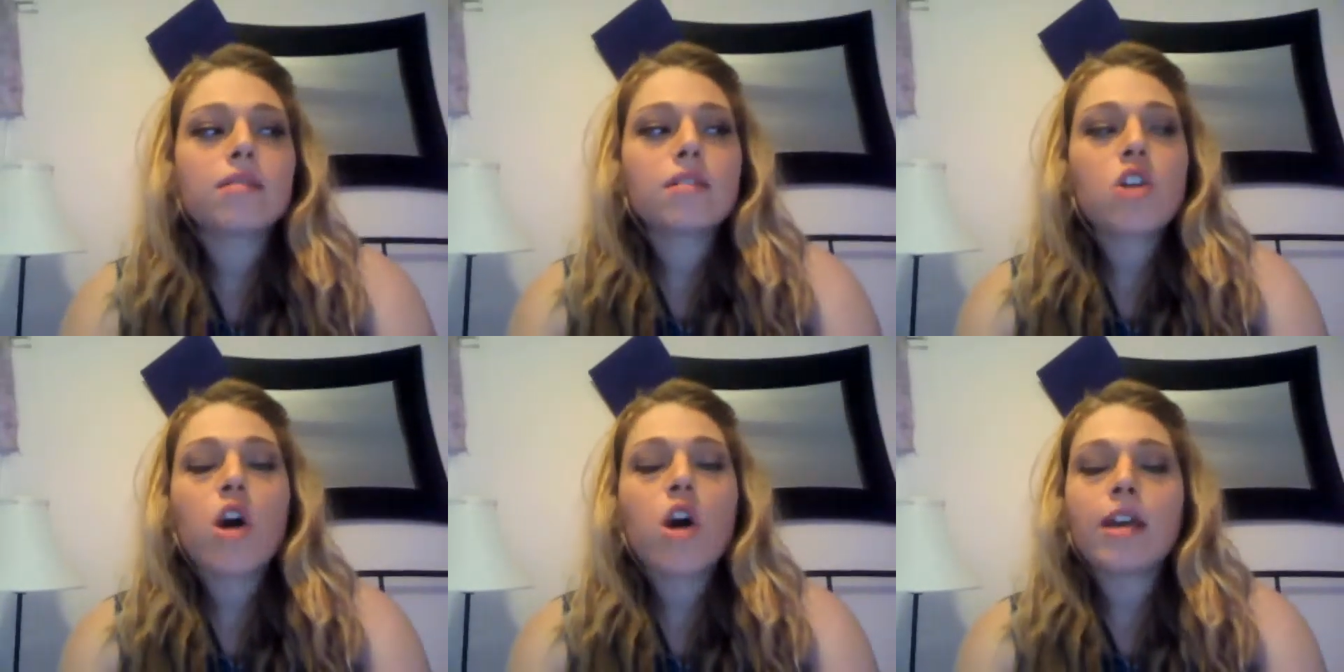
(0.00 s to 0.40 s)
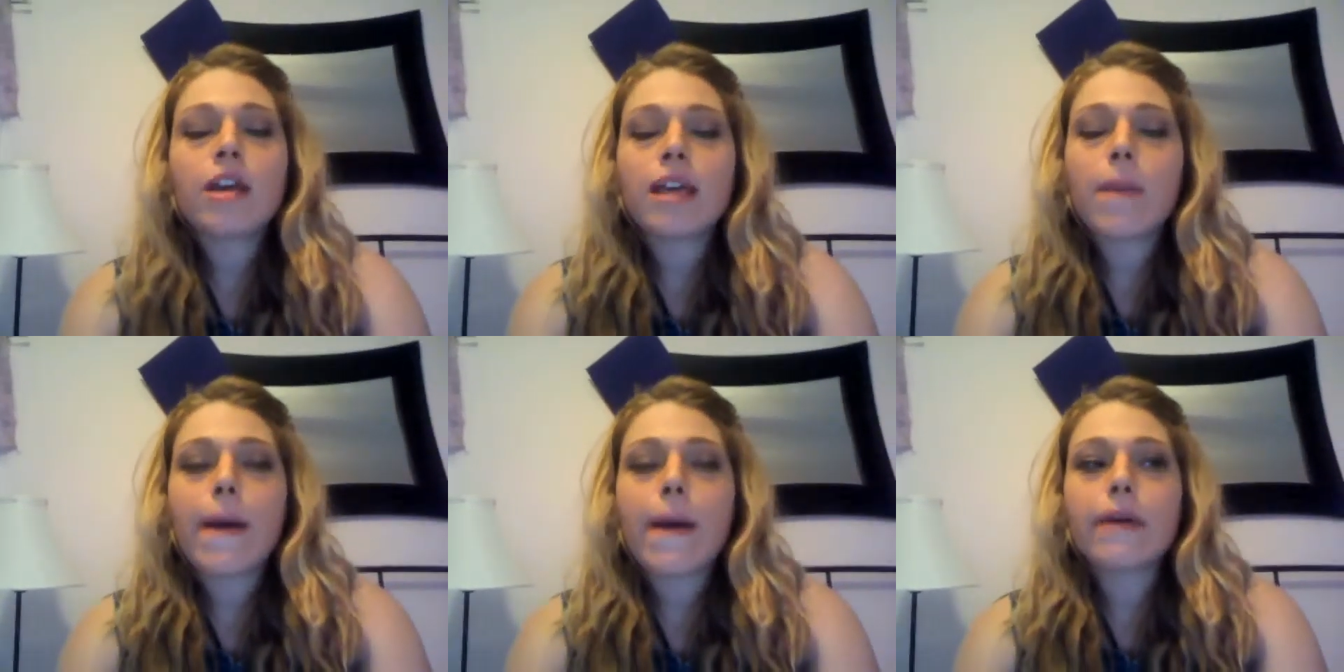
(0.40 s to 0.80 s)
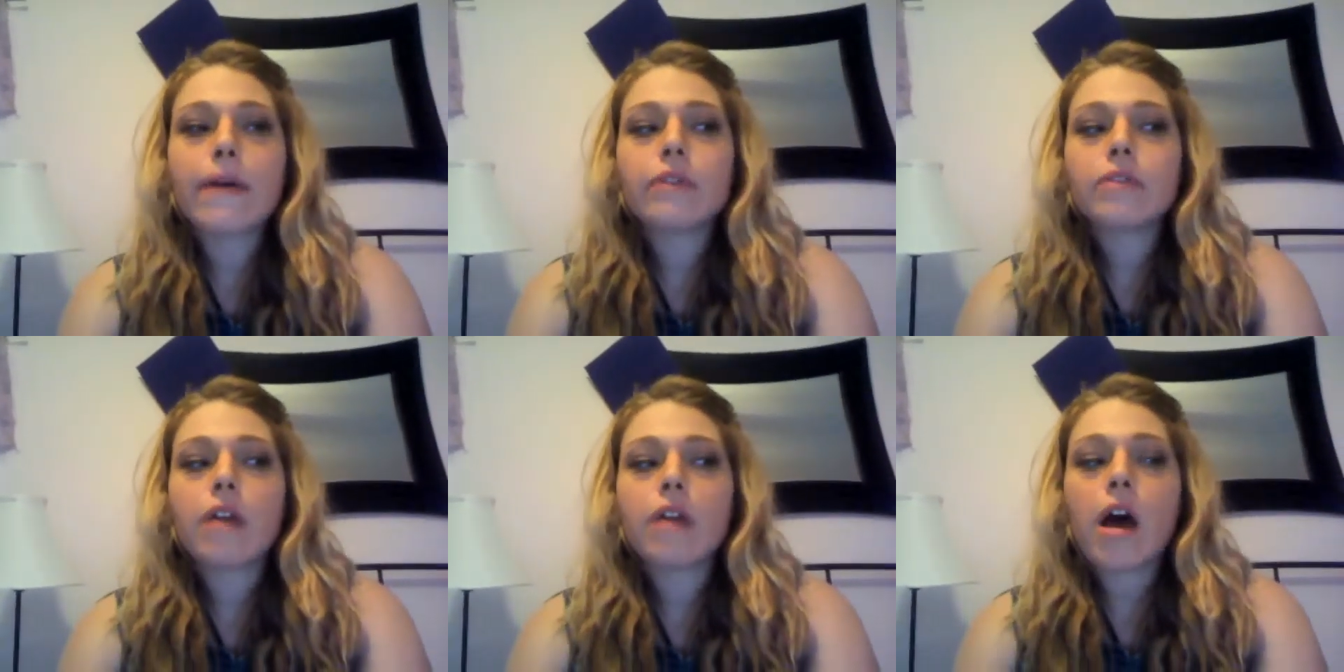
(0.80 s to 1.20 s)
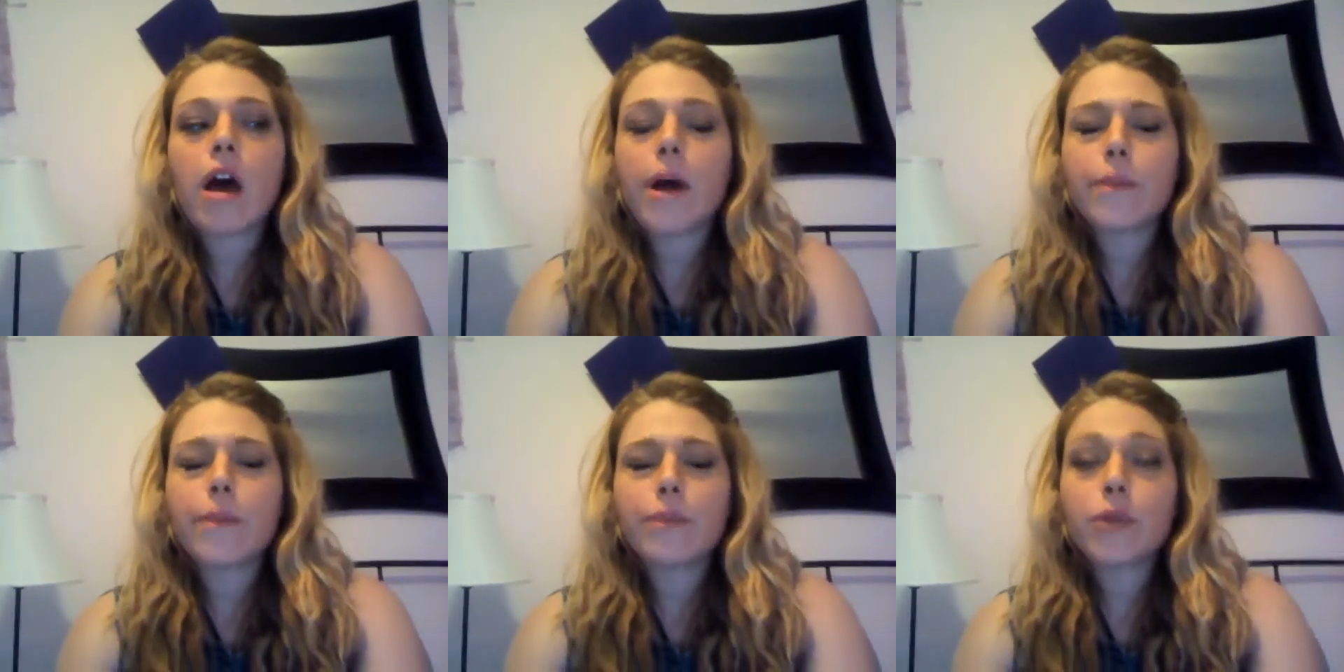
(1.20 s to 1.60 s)
talking about
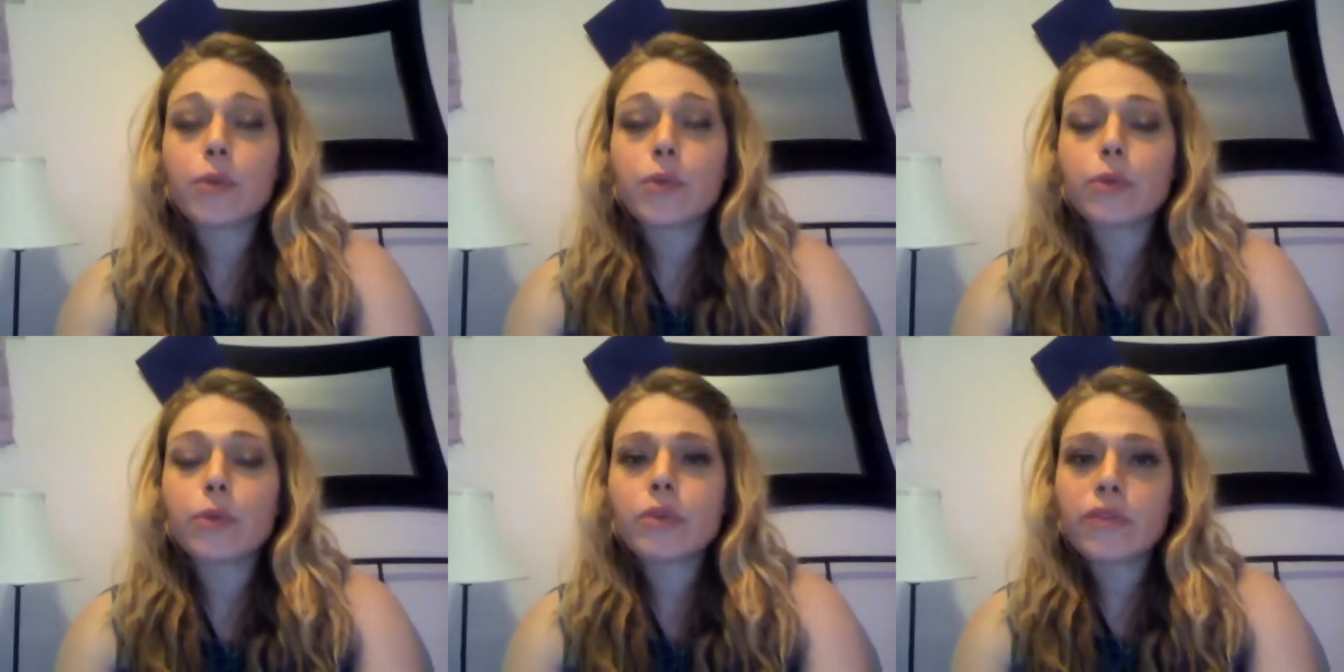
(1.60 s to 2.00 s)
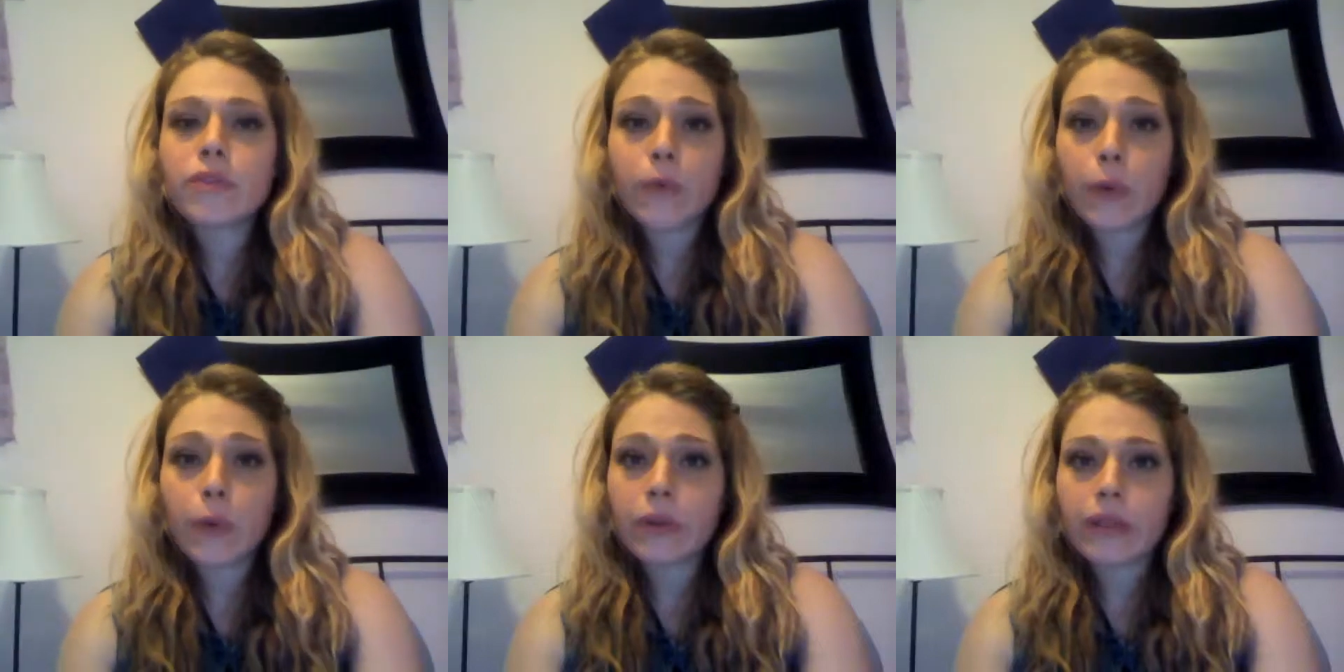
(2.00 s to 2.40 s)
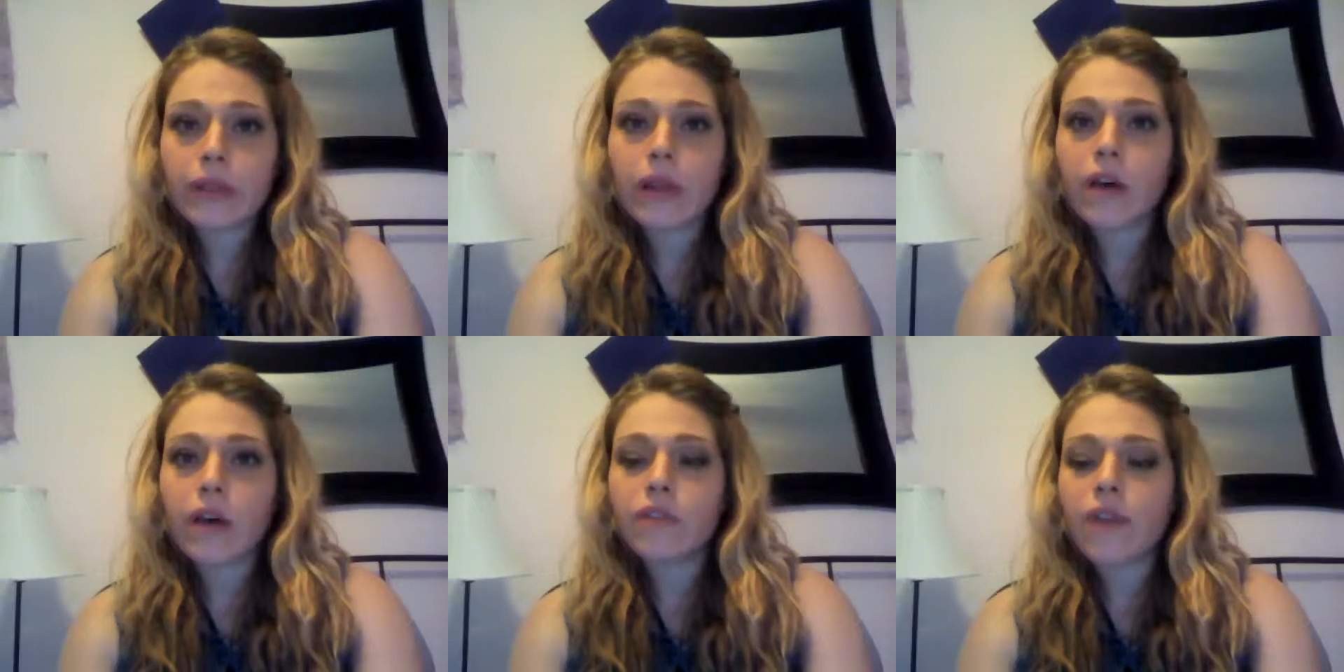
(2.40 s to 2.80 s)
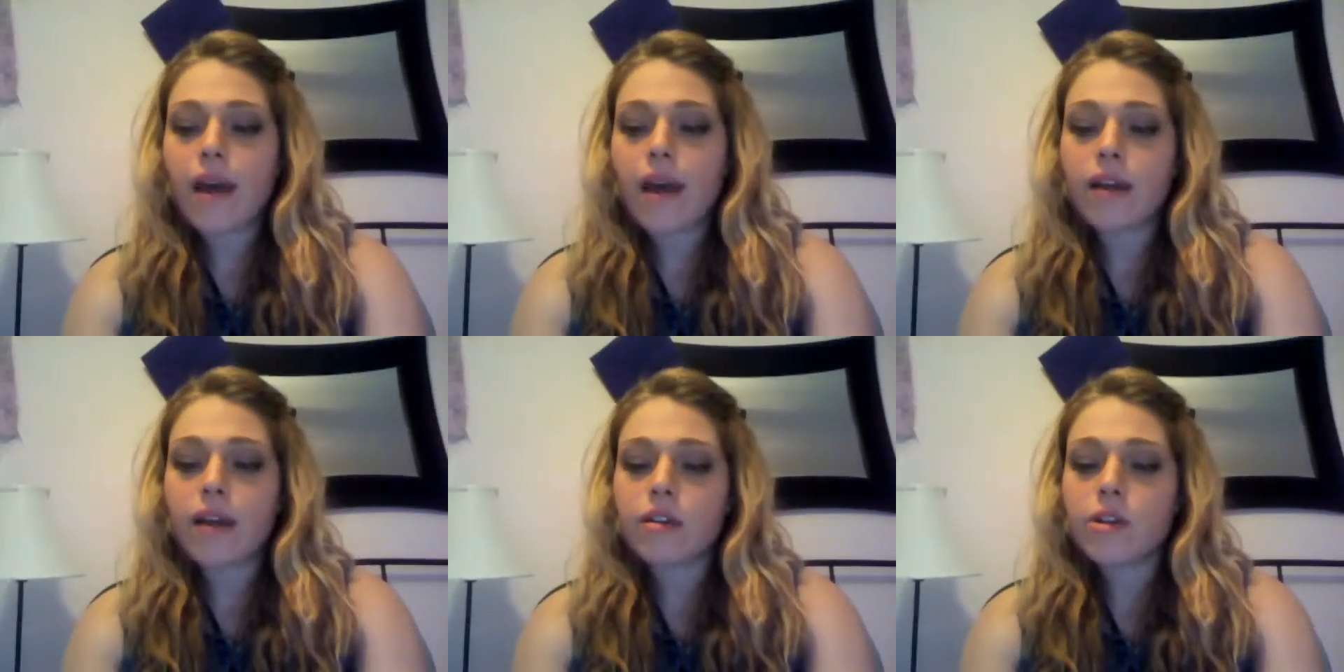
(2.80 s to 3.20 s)
the rules of courtly love
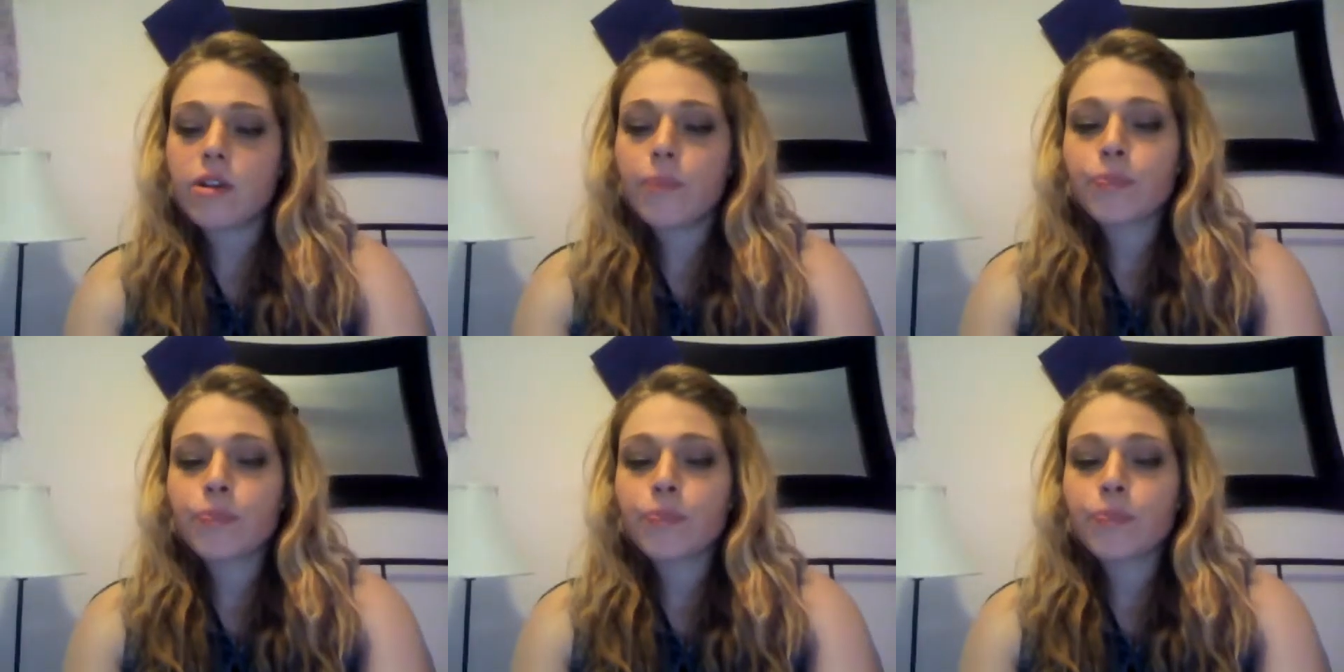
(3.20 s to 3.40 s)
and